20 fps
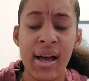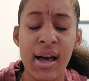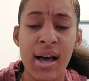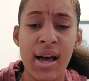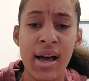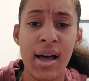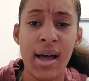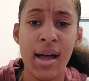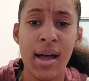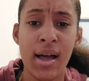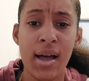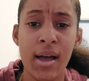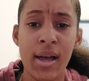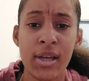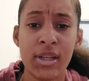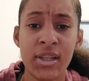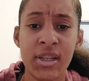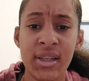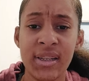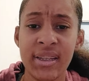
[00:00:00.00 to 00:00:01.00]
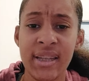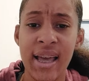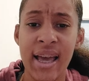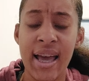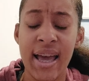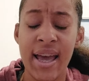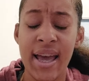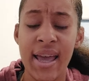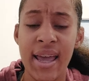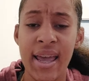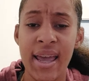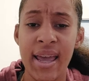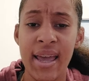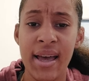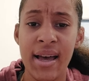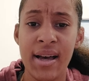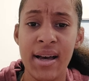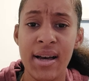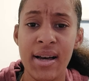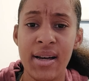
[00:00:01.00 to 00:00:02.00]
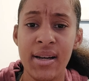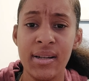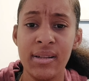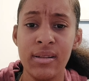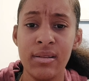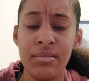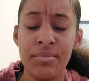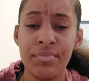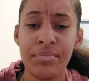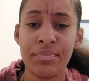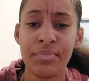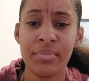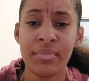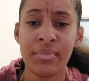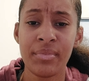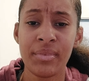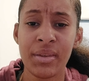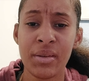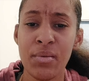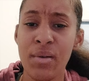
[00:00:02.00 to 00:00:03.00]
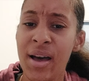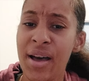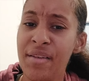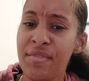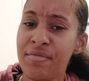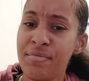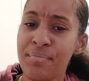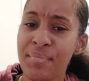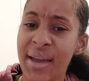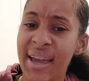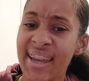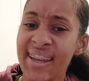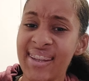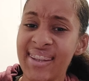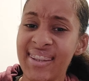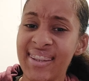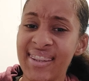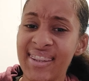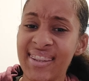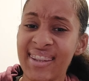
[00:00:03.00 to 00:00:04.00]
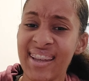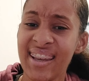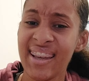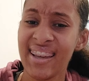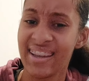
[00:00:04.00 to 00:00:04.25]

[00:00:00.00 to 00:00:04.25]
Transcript: uh she said um you have mace